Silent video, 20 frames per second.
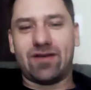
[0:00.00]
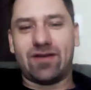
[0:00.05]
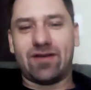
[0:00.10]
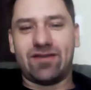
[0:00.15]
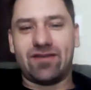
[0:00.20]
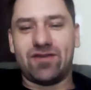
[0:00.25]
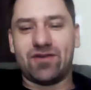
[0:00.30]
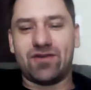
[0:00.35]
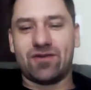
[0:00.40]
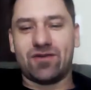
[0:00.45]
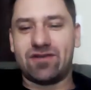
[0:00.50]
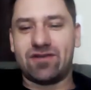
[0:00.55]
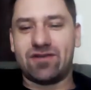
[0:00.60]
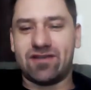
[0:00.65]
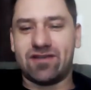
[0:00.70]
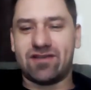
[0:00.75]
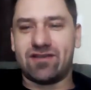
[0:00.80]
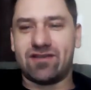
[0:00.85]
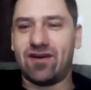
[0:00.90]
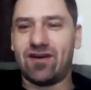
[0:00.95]
about the Georgia
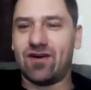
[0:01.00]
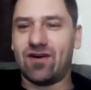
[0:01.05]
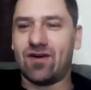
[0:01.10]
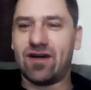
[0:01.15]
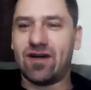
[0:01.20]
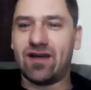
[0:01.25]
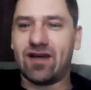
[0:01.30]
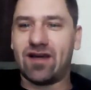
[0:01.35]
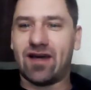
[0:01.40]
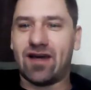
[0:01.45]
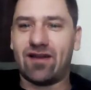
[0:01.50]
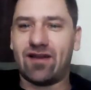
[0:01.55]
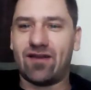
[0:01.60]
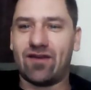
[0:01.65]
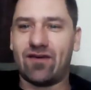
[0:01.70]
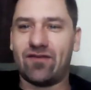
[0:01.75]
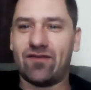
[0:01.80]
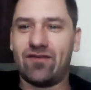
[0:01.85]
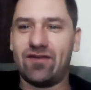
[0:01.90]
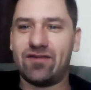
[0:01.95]
snow. I don't
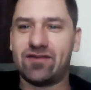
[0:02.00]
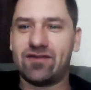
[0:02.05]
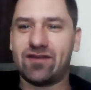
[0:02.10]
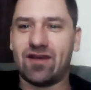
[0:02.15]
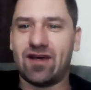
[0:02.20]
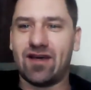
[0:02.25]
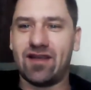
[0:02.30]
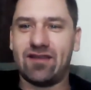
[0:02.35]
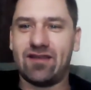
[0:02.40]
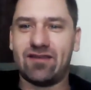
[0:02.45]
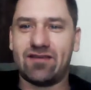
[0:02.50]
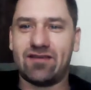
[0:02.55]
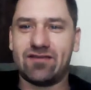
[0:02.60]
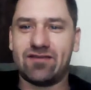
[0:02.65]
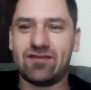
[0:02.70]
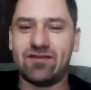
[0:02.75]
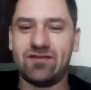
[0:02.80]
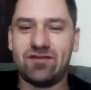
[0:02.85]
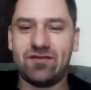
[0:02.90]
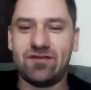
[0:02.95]
know if you saw any of
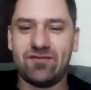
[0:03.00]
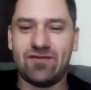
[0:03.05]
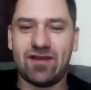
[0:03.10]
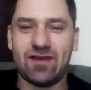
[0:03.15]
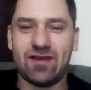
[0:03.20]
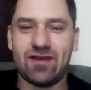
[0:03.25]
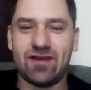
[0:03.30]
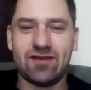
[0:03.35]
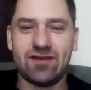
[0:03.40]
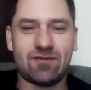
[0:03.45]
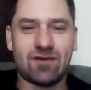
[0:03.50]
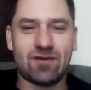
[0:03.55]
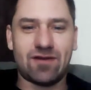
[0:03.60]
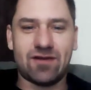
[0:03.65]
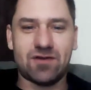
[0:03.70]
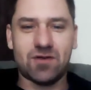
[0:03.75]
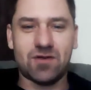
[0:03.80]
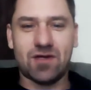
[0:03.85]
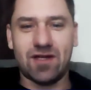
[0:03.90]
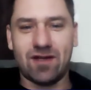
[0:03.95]
those YouTube videos where they're
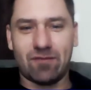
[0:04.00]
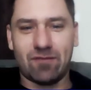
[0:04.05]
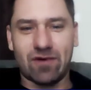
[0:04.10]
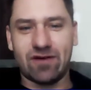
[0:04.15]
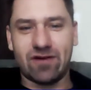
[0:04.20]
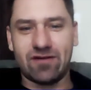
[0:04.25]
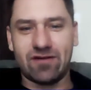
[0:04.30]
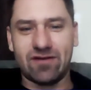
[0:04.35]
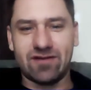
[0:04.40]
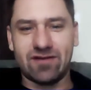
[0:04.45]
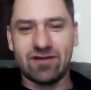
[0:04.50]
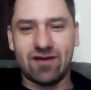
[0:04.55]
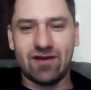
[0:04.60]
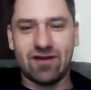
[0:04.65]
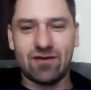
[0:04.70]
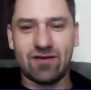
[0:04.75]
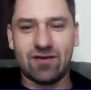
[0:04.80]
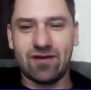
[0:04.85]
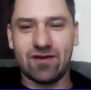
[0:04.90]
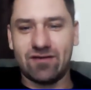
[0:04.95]
trying to burn the
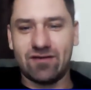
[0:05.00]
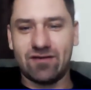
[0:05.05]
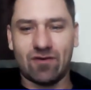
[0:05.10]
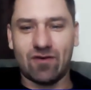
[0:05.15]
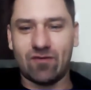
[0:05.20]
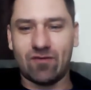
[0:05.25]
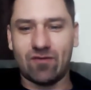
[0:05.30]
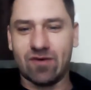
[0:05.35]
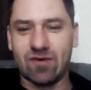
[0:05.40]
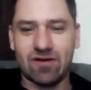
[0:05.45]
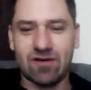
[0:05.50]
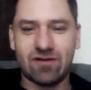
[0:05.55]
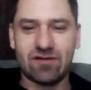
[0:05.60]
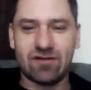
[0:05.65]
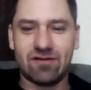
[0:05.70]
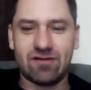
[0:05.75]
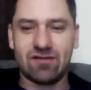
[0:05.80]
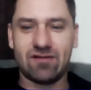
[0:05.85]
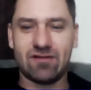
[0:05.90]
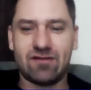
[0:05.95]
snow and it won't burn.
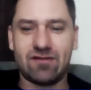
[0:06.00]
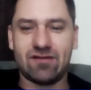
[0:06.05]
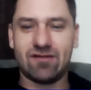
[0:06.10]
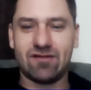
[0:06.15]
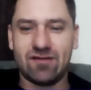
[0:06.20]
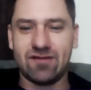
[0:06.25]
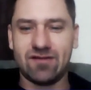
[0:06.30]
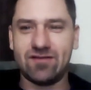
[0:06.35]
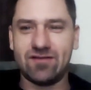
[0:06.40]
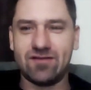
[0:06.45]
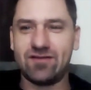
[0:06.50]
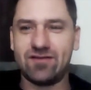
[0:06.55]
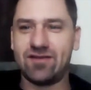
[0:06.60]
Did you